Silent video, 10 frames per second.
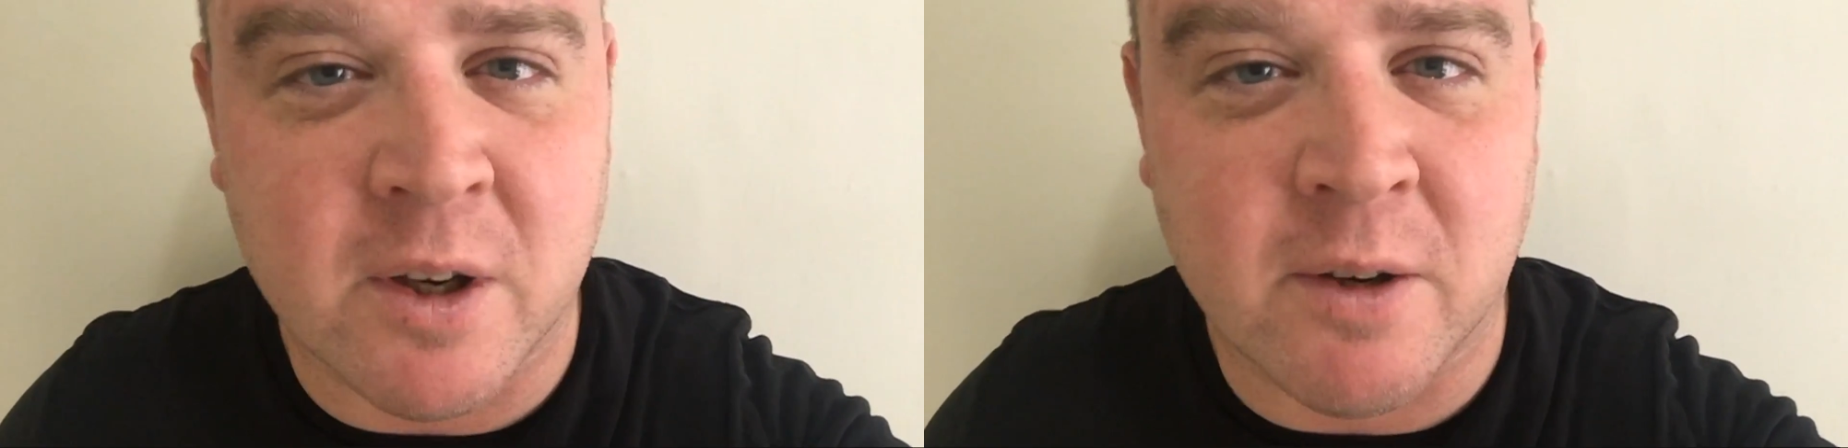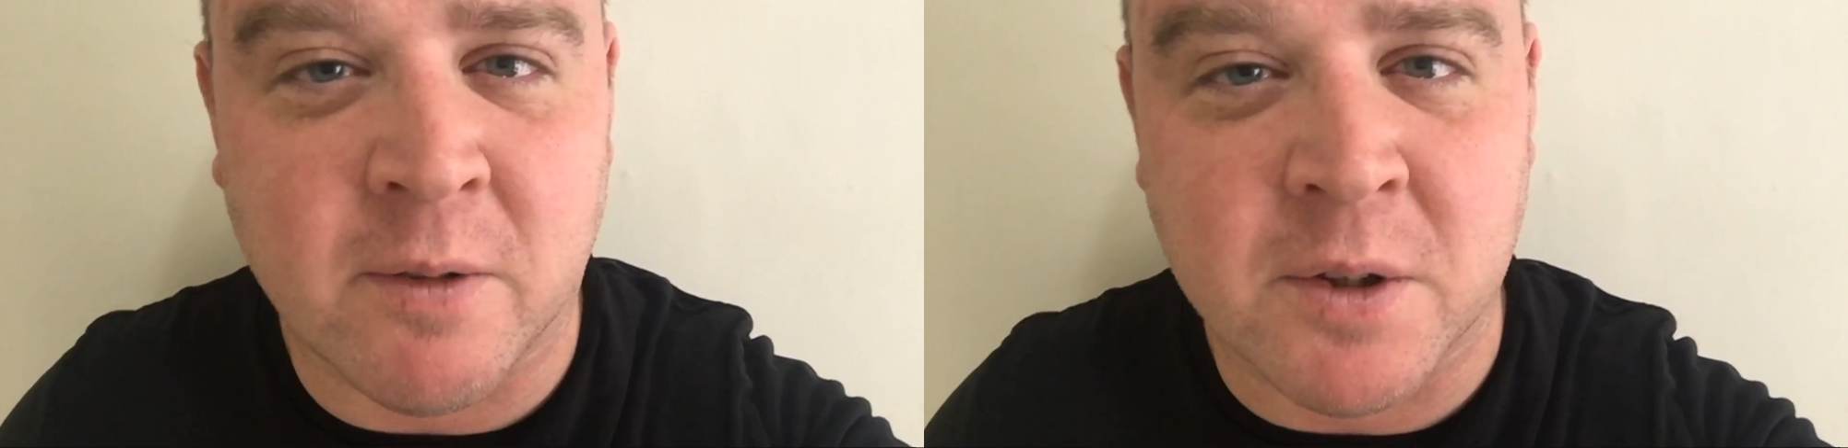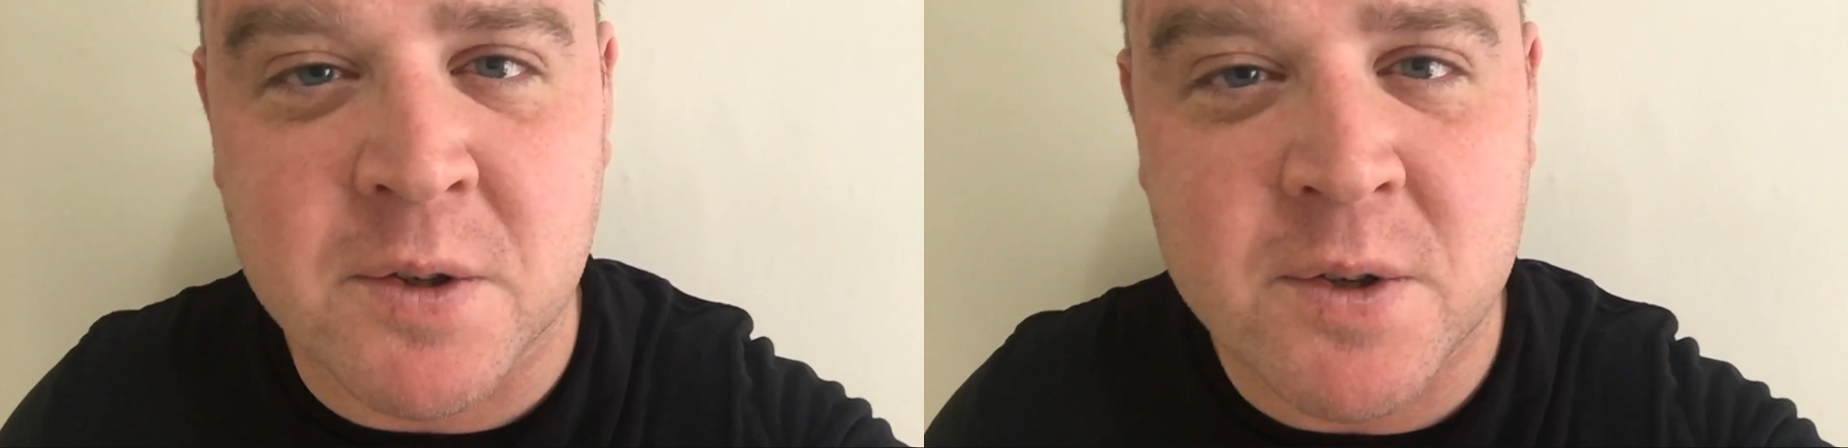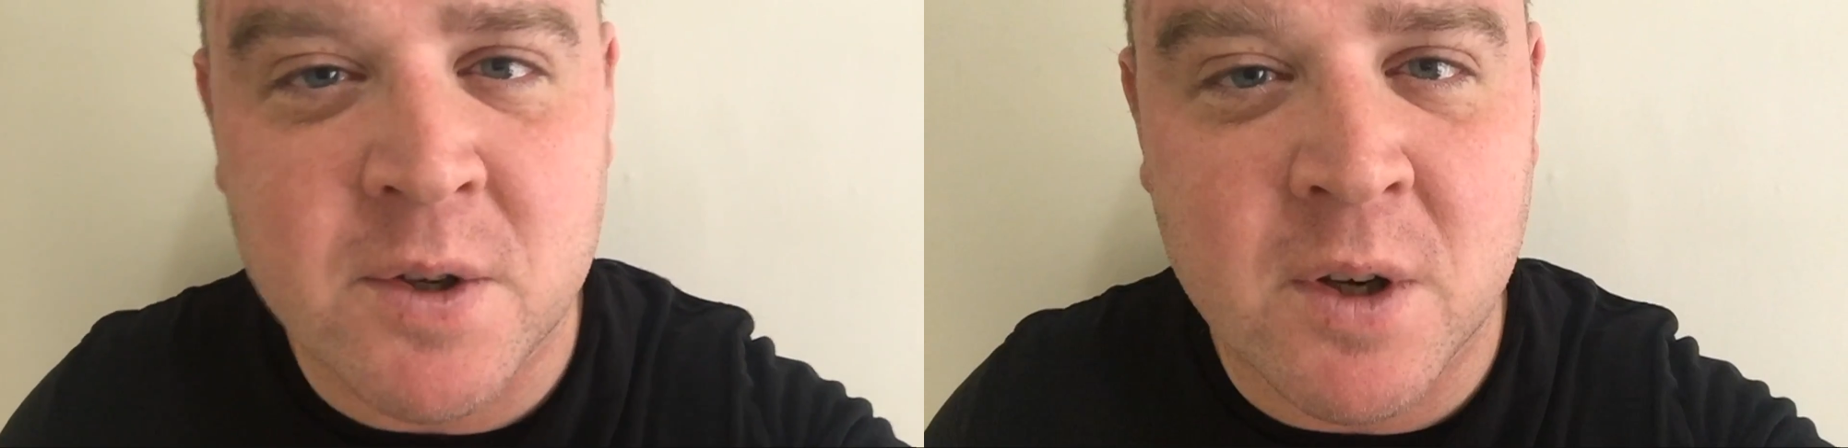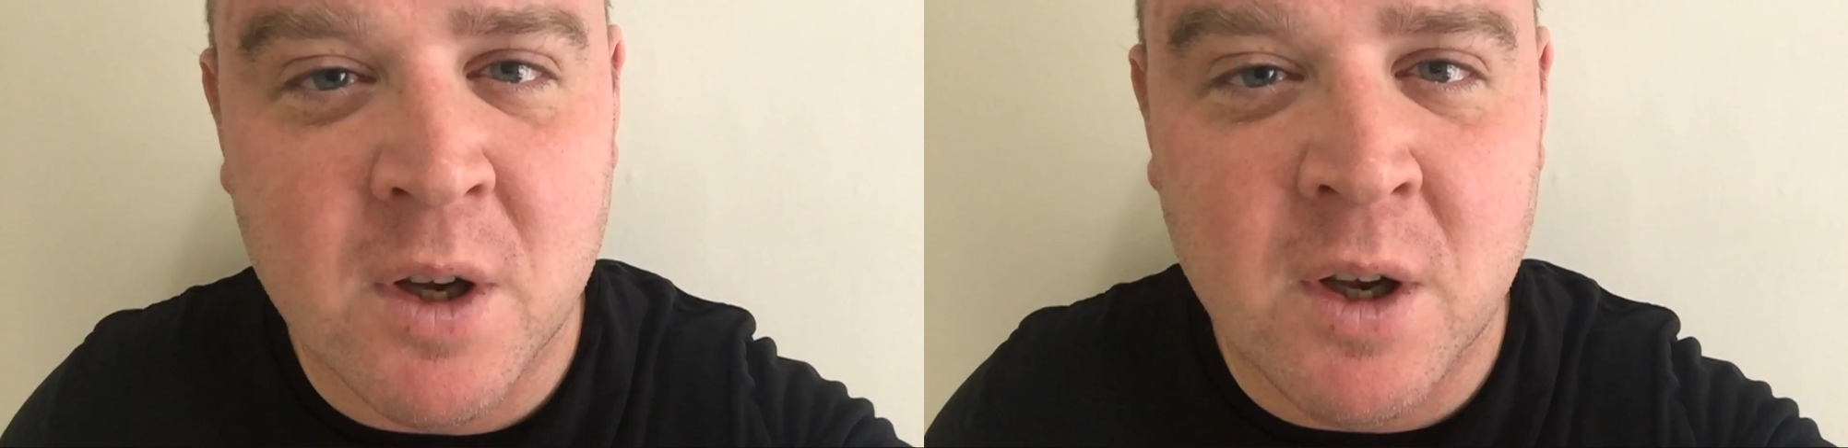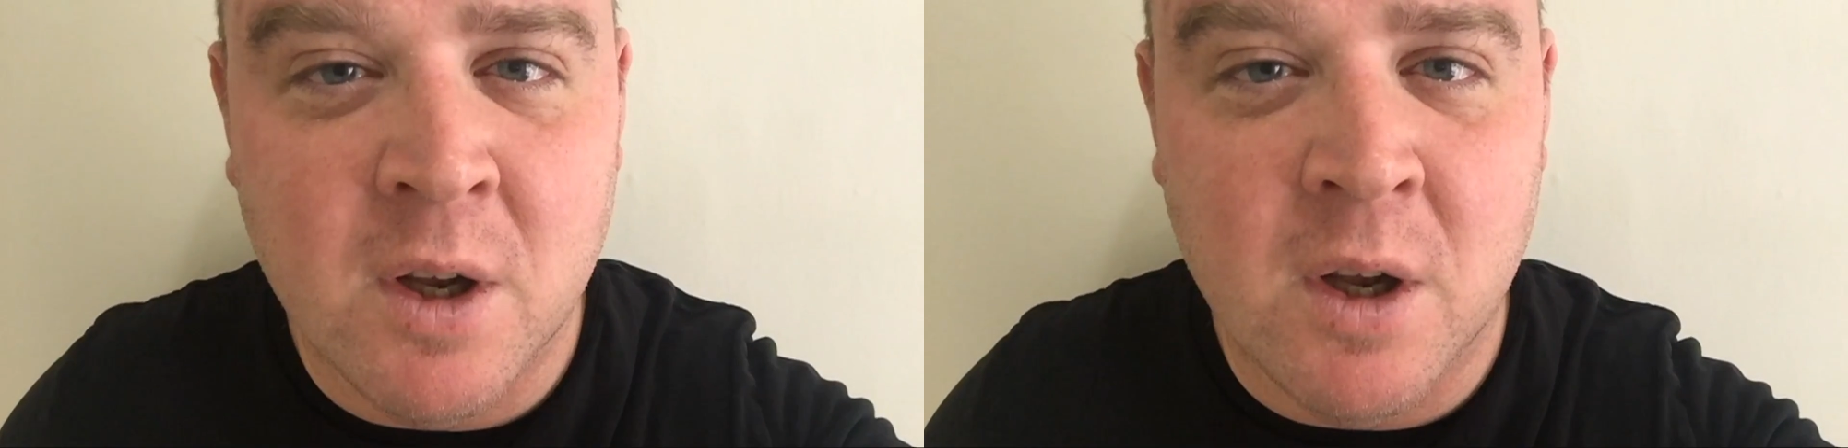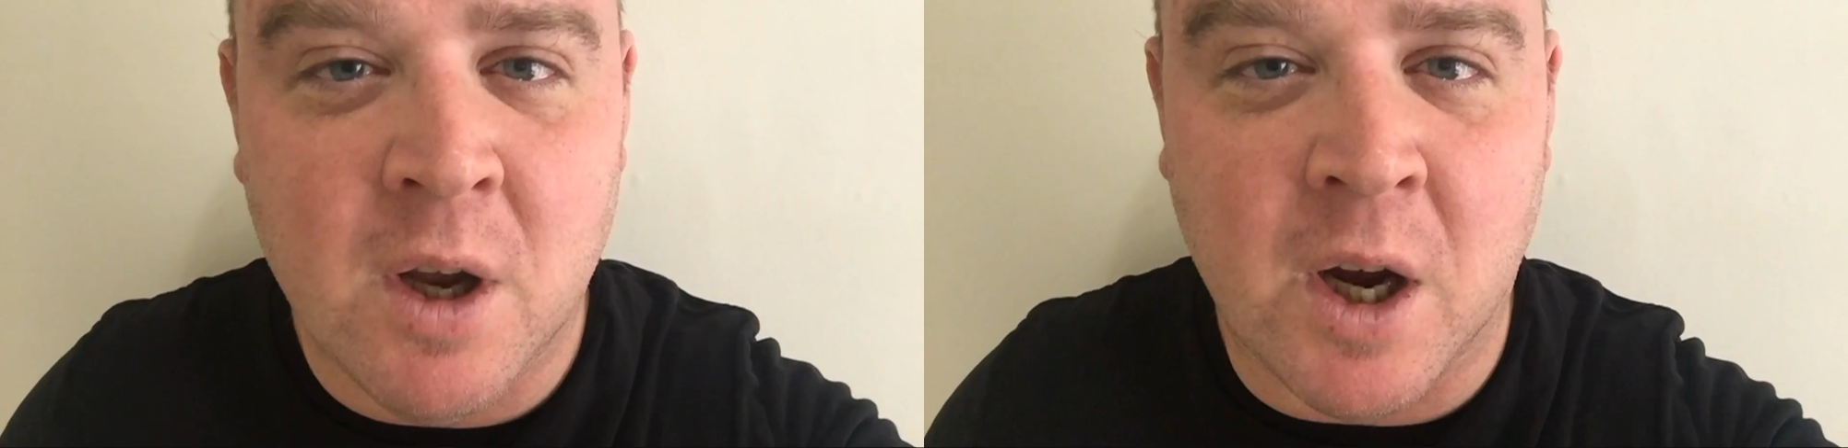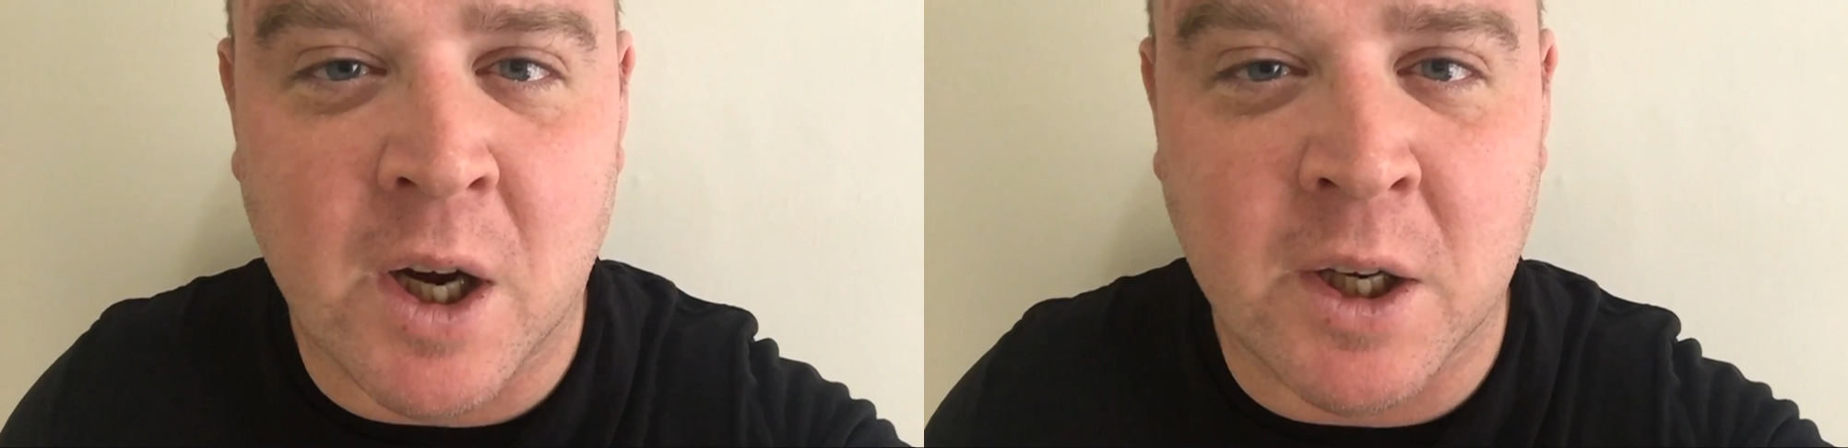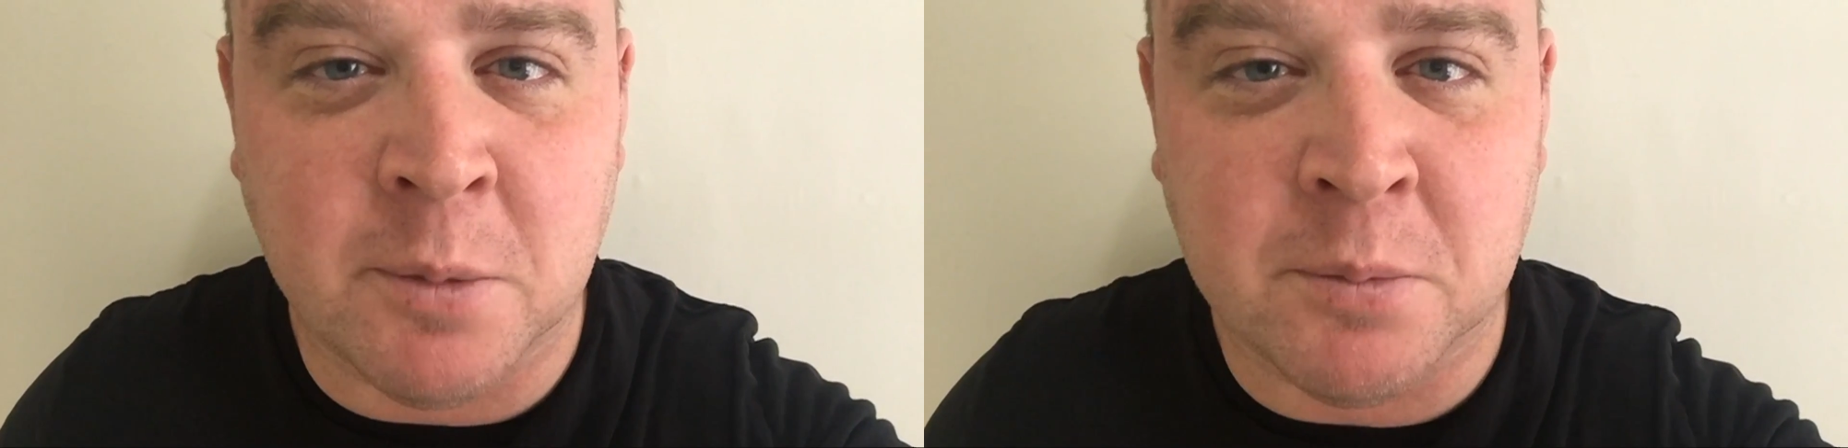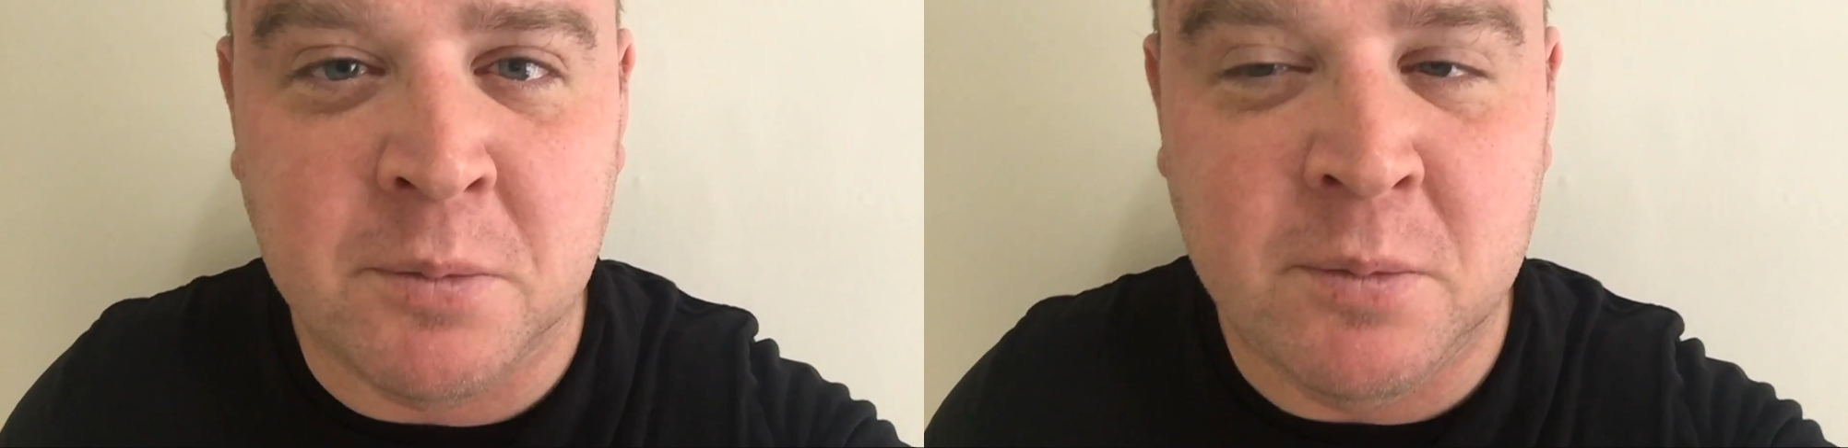difference.
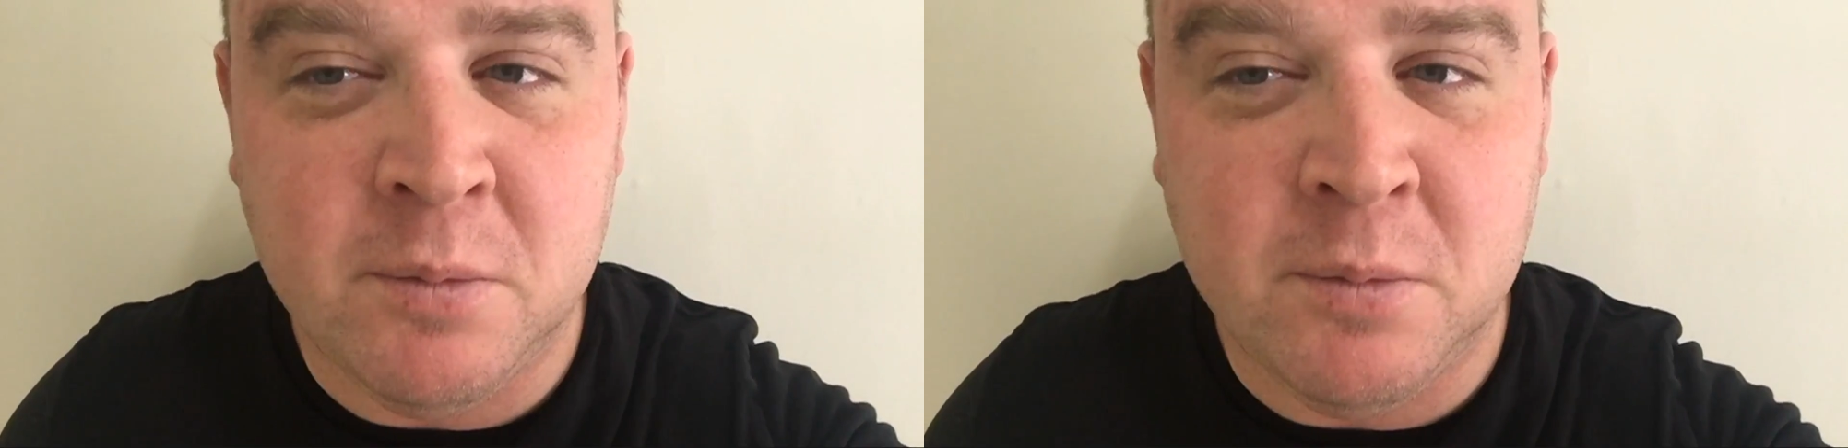Um,